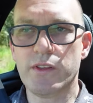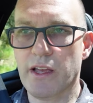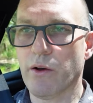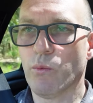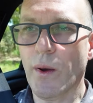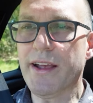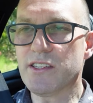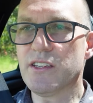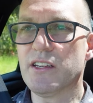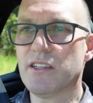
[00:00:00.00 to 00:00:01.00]

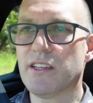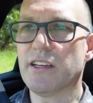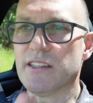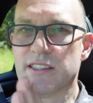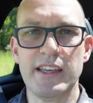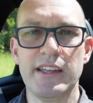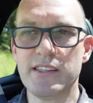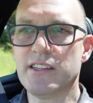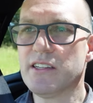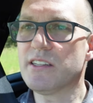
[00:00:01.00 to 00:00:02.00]
weighted,
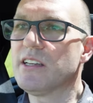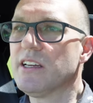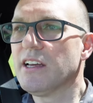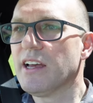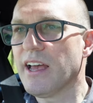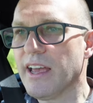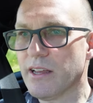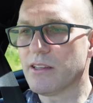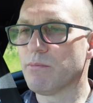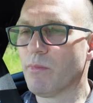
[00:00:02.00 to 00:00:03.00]
centered,
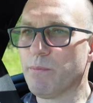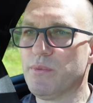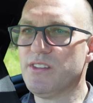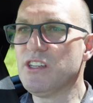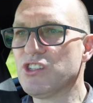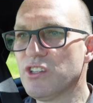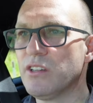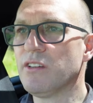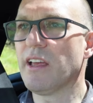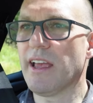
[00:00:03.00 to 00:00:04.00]
and my
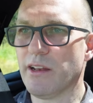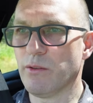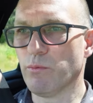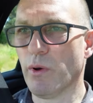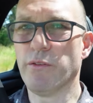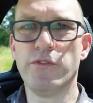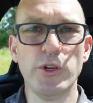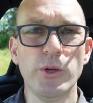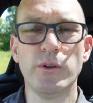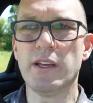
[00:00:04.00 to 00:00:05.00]
position and my
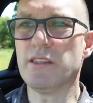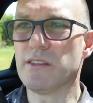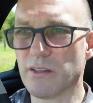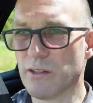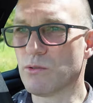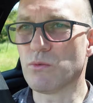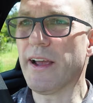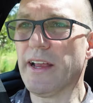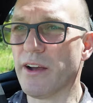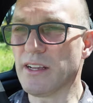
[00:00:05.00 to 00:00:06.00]
view is
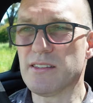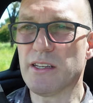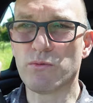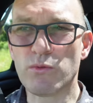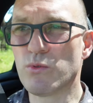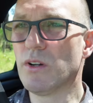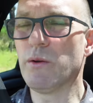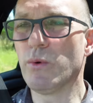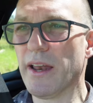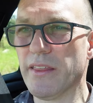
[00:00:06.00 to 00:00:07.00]
great. I can see really
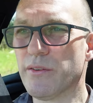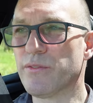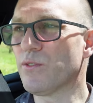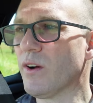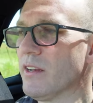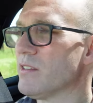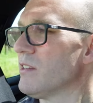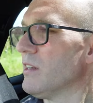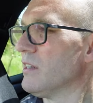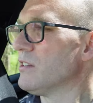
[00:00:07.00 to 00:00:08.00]
well out the front,
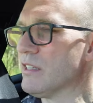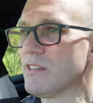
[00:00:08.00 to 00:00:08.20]
to the